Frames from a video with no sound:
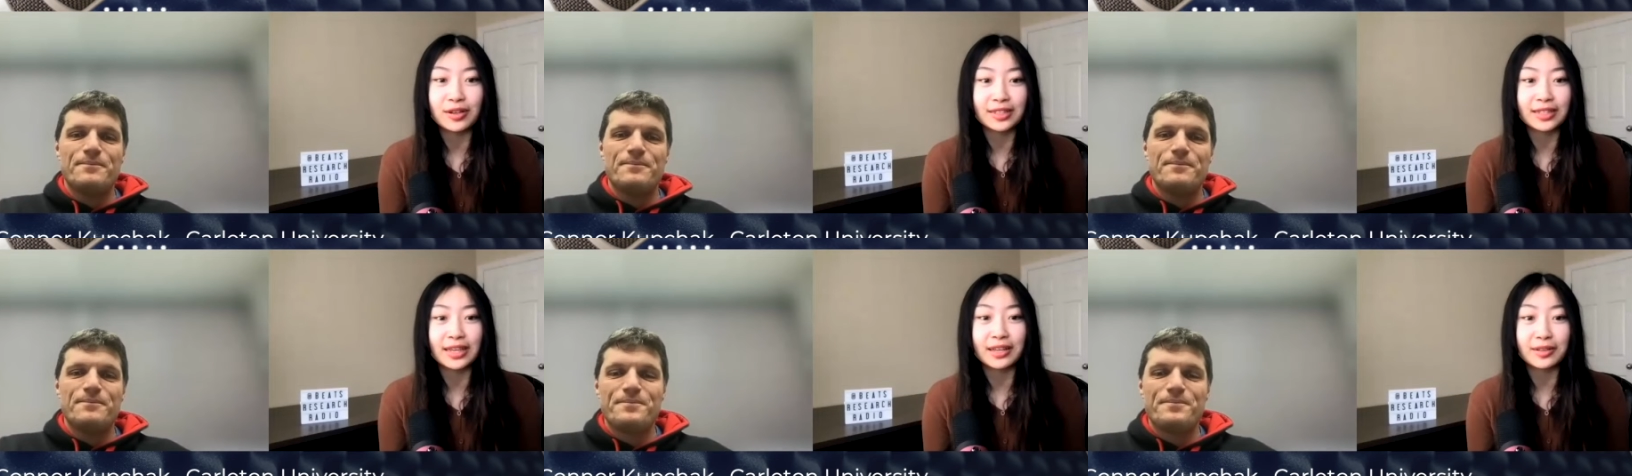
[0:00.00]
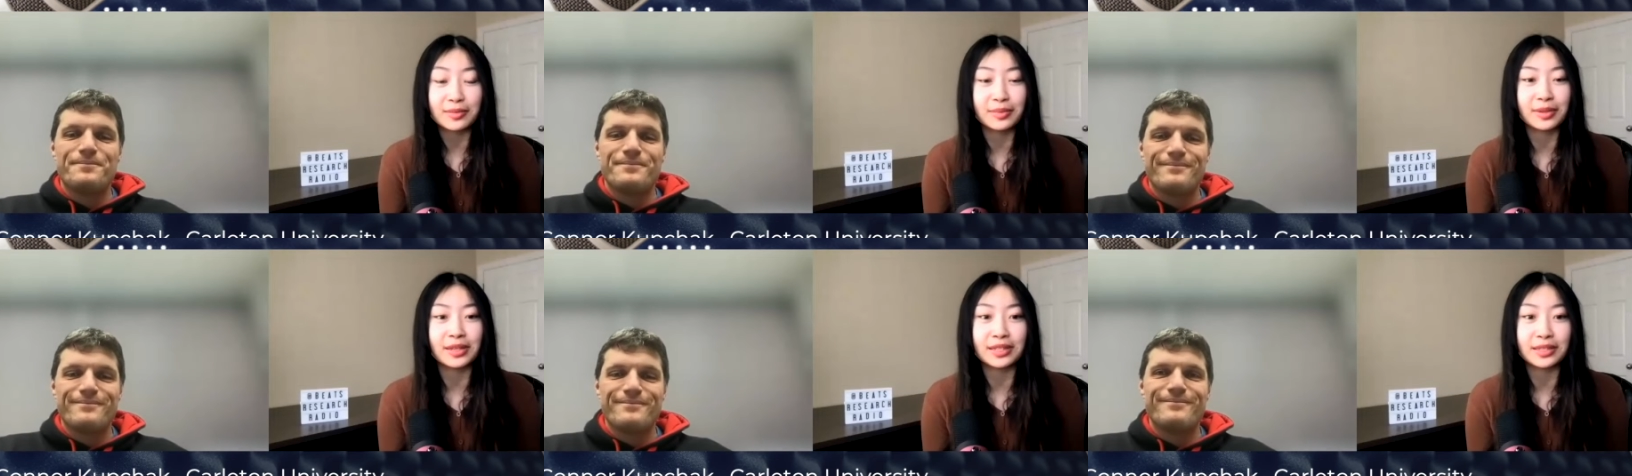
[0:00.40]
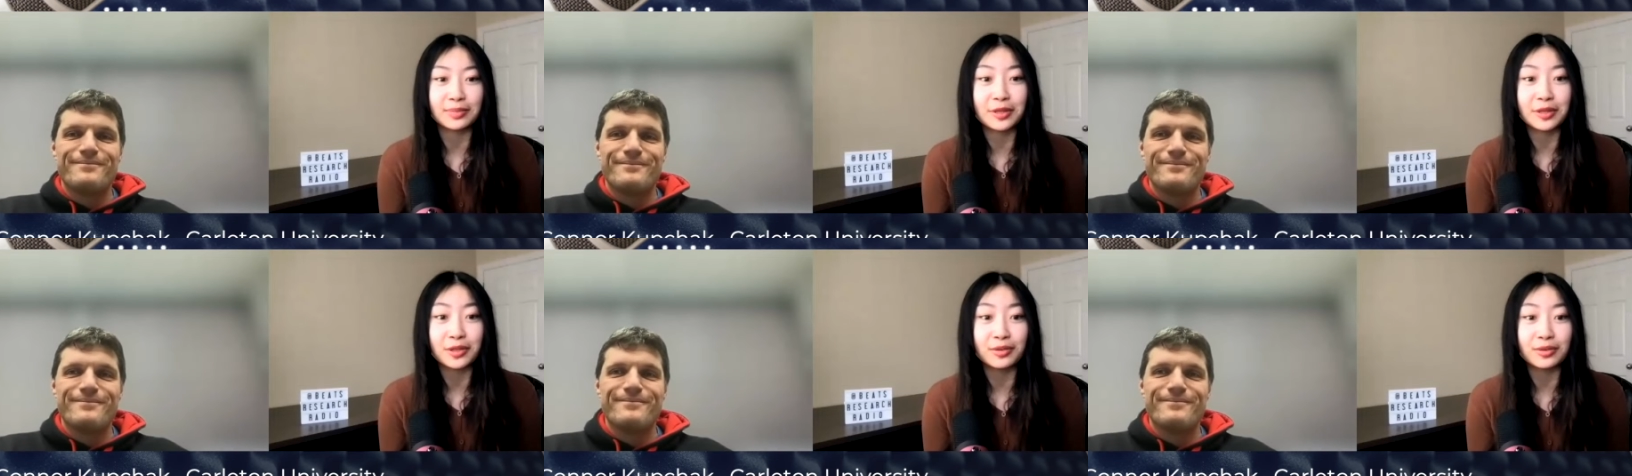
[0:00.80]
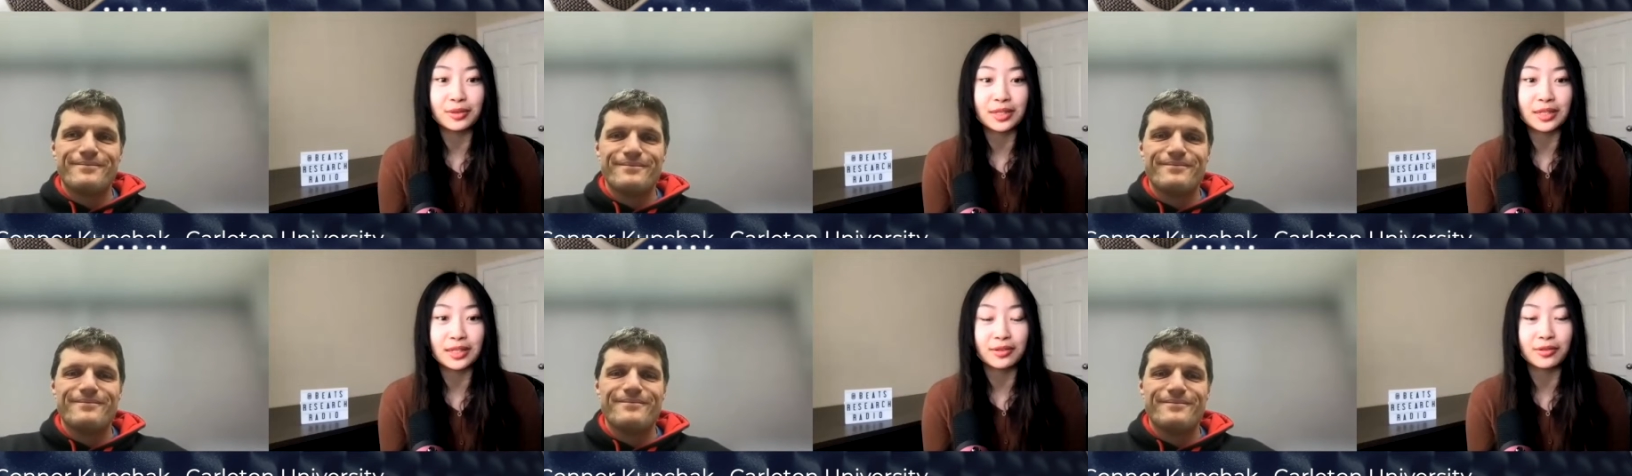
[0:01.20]
Speaker 1: entanglement is being
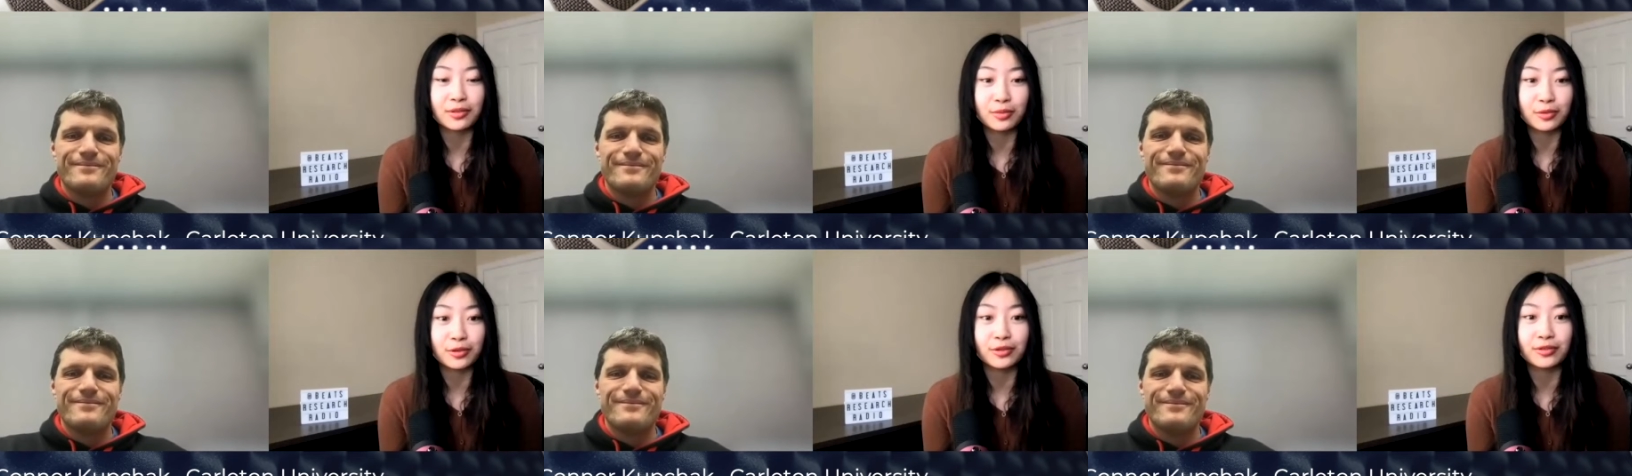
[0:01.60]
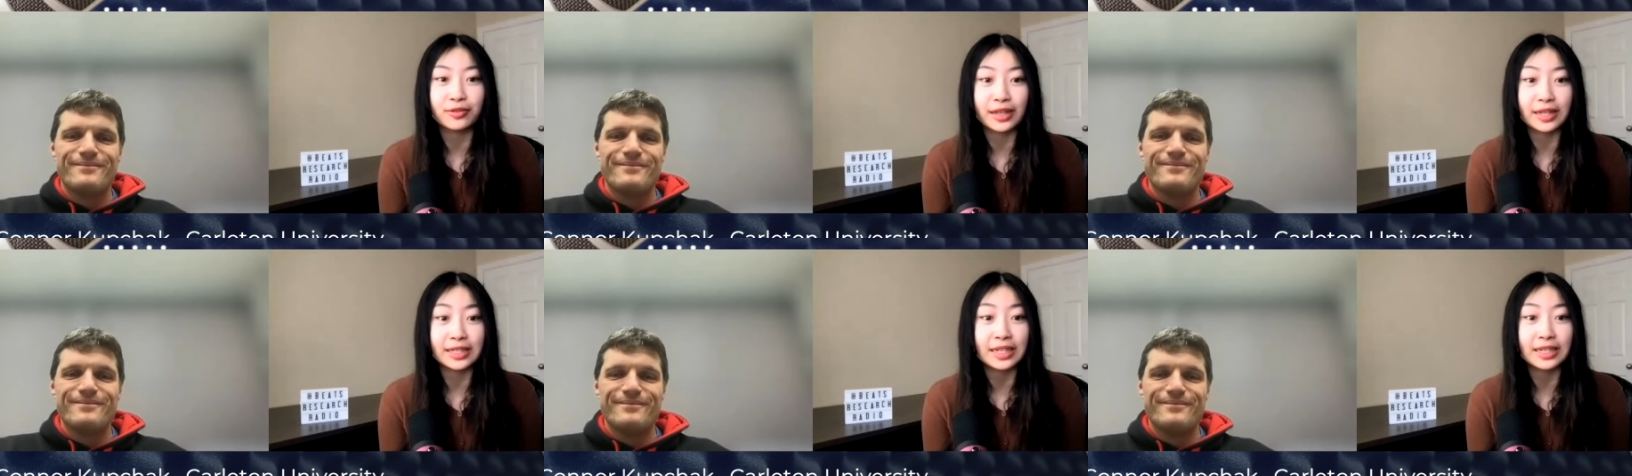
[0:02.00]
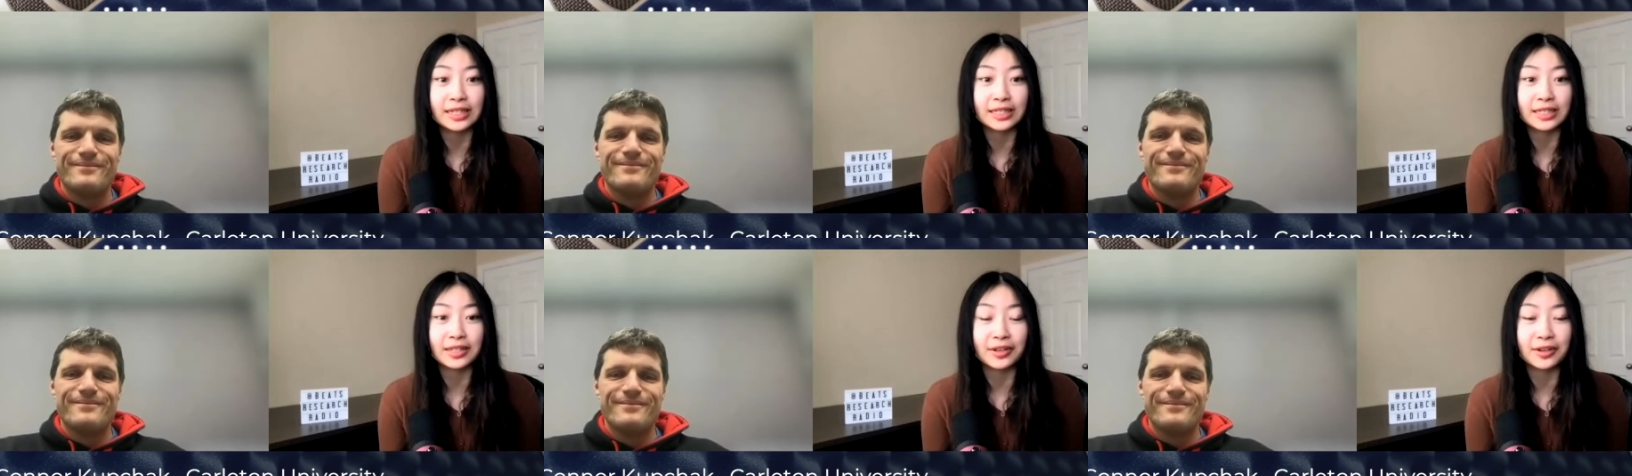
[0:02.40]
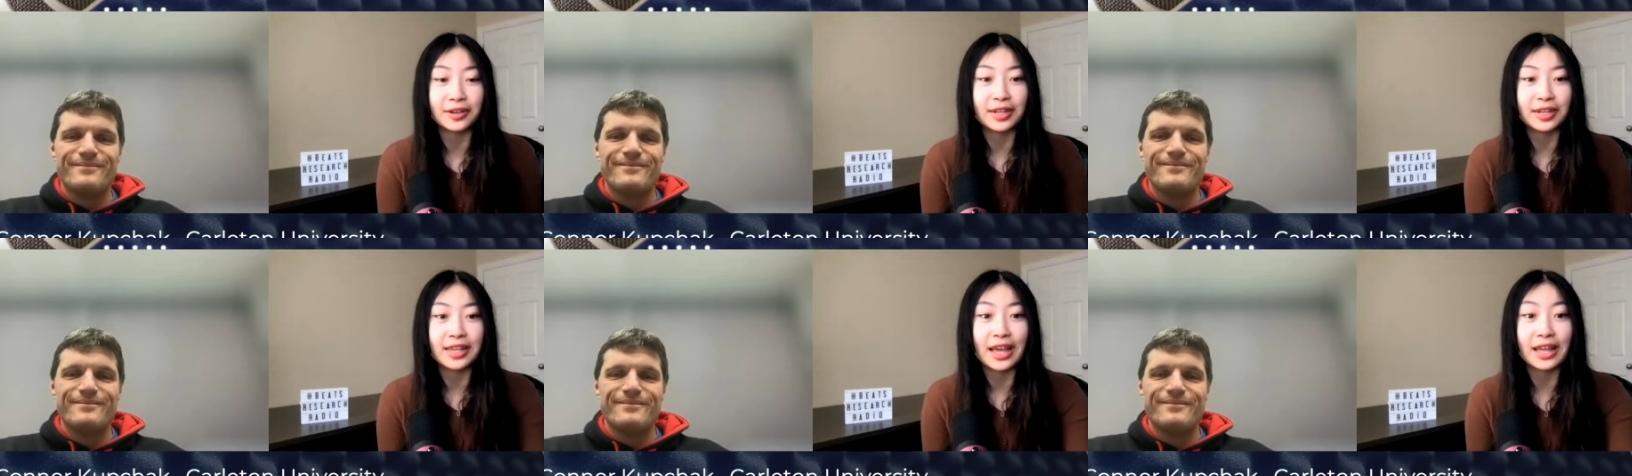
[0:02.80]
used to improve like data
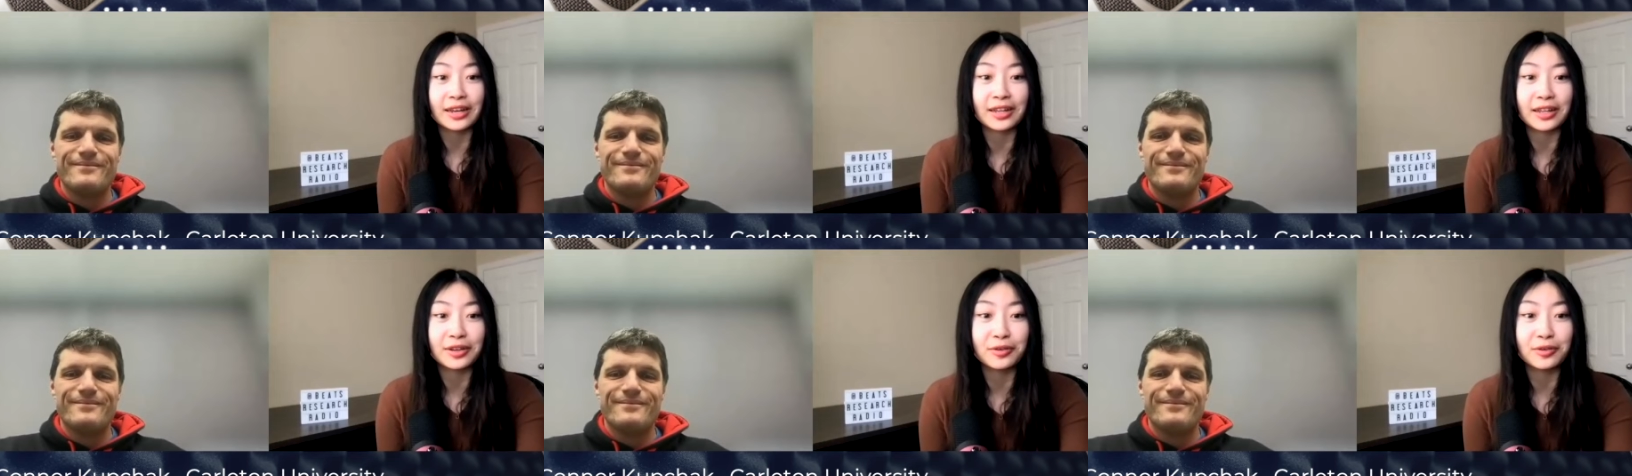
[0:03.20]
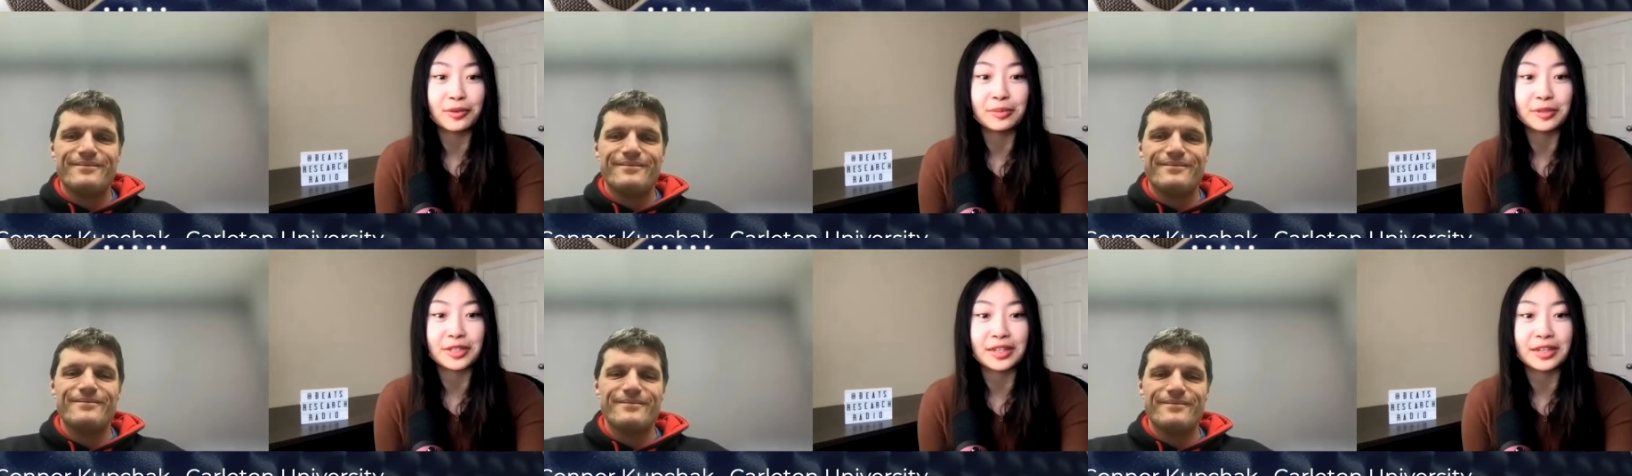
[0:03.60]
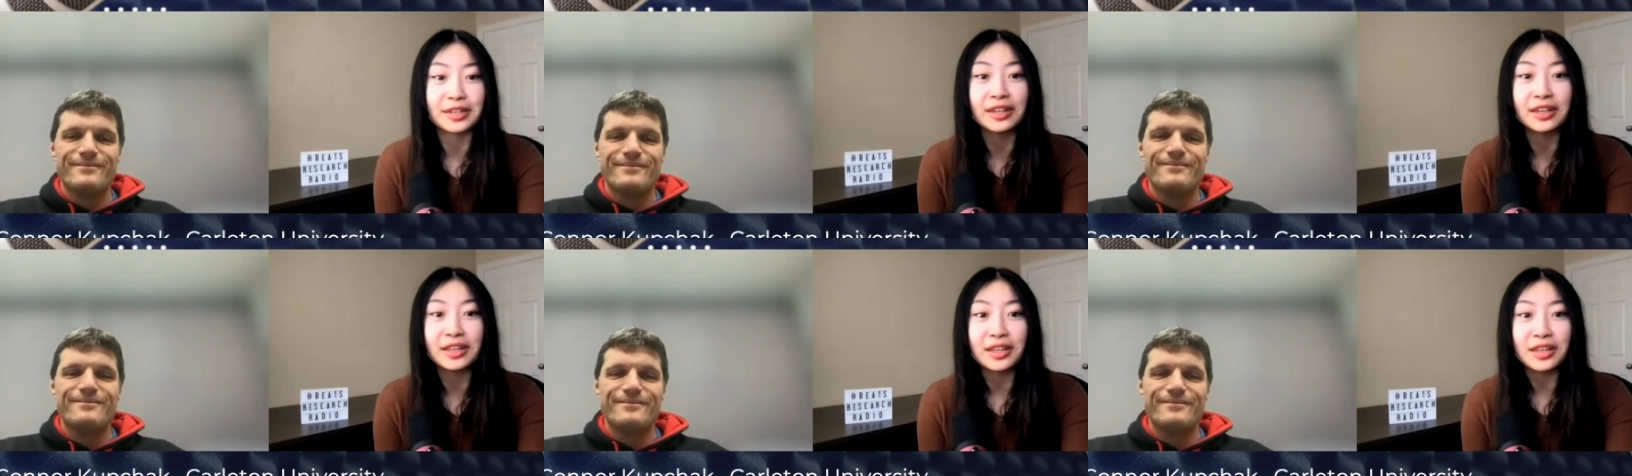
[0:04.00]
security and encryption.